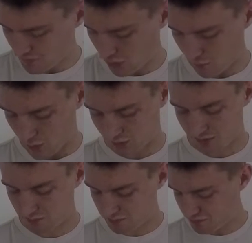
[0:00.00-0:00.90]

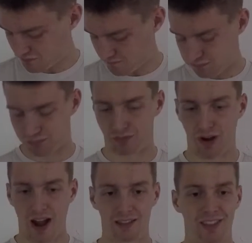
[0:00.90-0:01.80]
almost
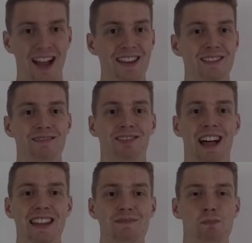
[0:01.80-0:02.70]

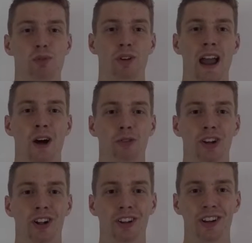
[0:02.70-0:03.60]
light brown
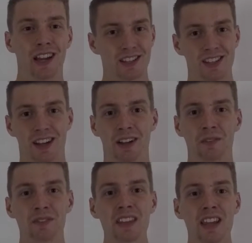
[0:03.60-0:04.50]
color. It's
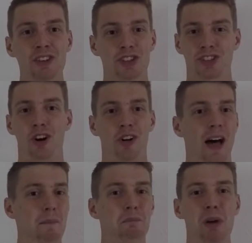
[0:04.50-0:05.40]
just all
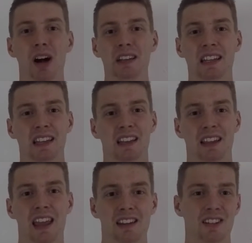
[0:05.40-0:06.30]
that mud getting
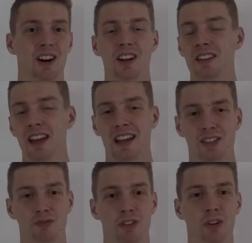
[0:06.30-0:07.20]
caked on
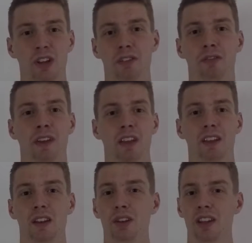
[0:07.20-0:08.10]
has really
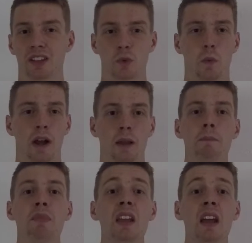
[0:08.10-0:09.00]
faded its white.
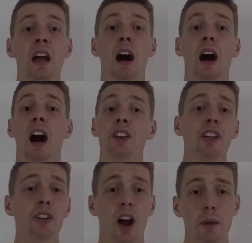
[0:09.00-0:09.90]

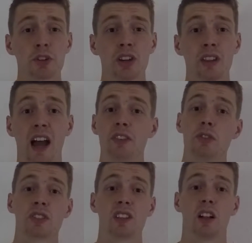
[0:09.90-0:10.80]
Another option that I
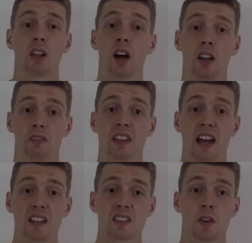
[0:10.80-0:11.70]
do see a lot of
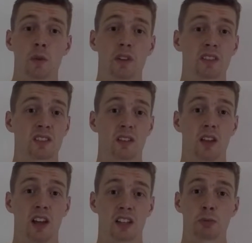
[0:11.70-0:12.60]
guys going with,
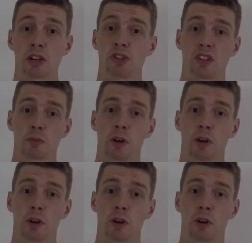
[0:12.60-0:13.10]
especially in